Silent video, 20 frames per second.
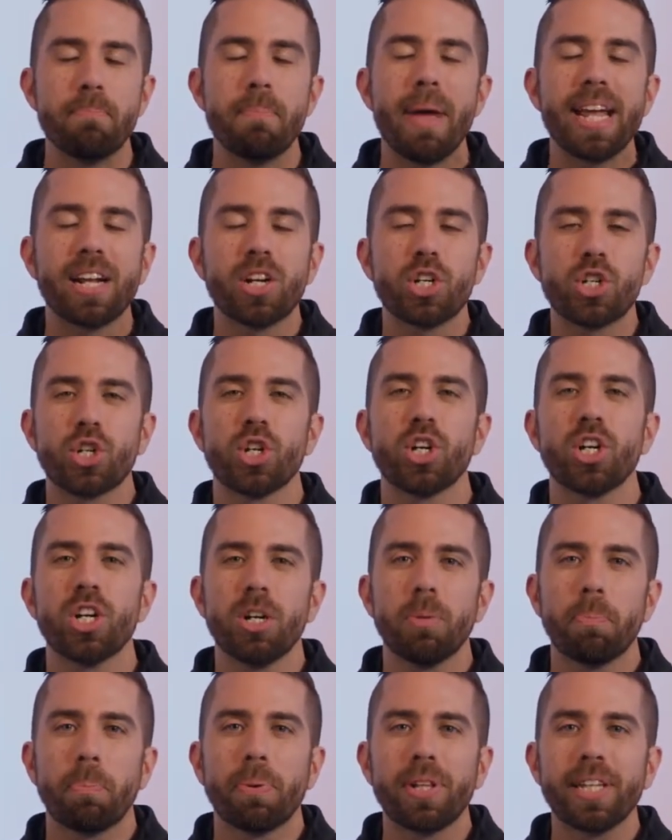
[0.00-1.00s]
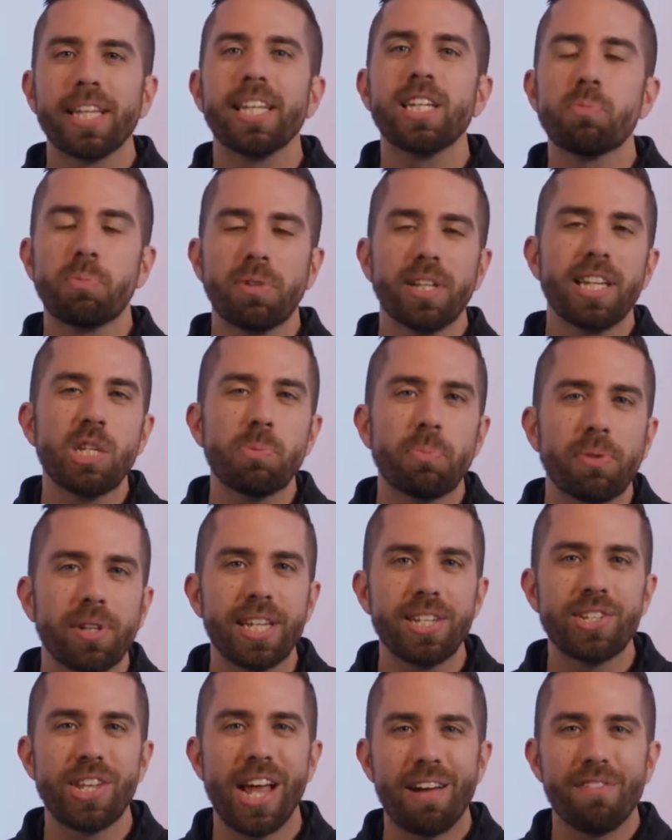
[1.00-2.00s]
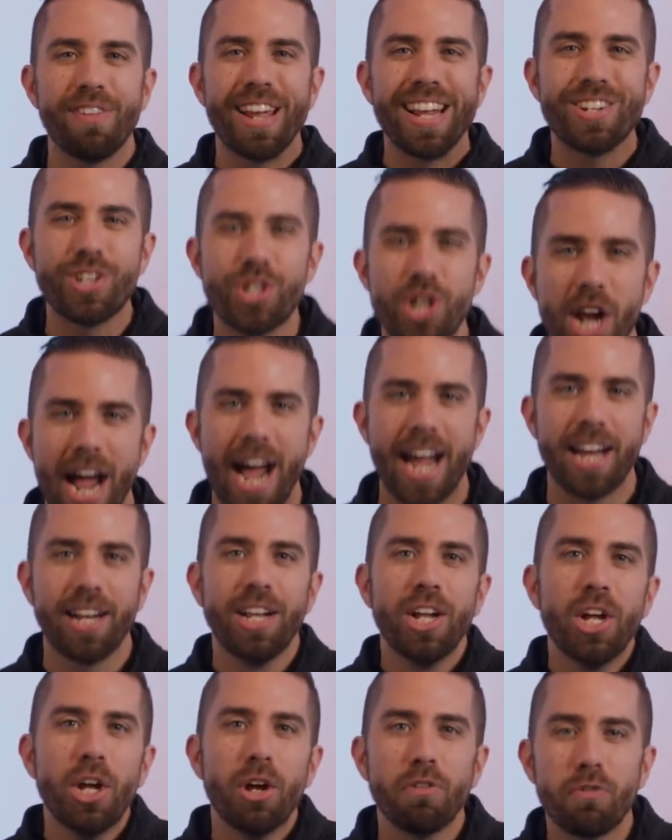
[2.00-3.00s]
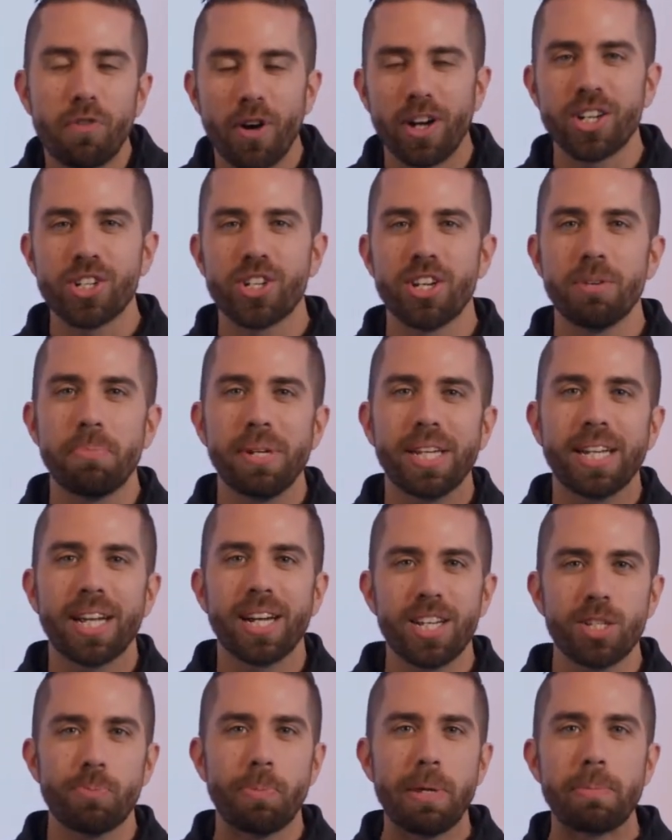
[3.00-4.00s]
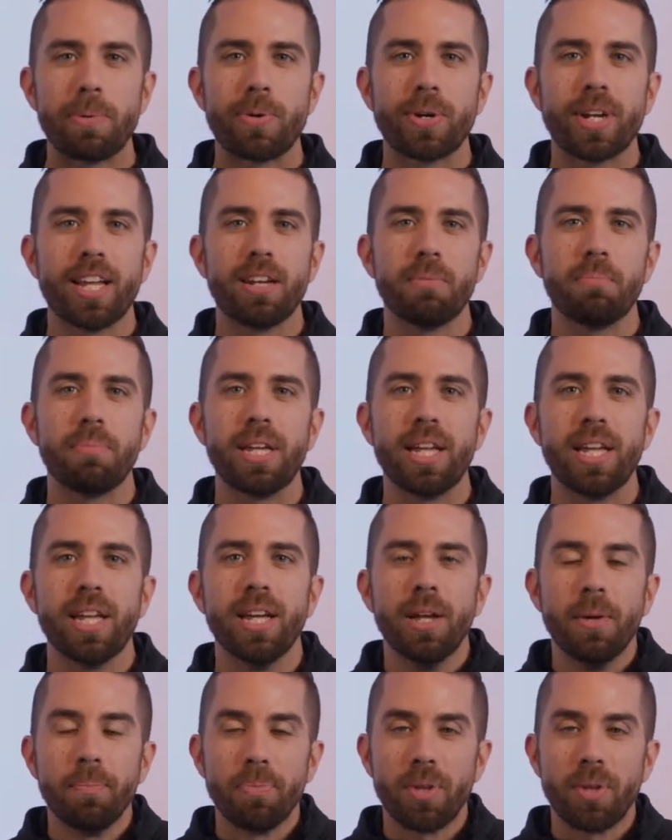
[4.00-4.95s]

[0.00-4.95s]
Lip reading: Make sure, please, please, please have a chat function, because people can be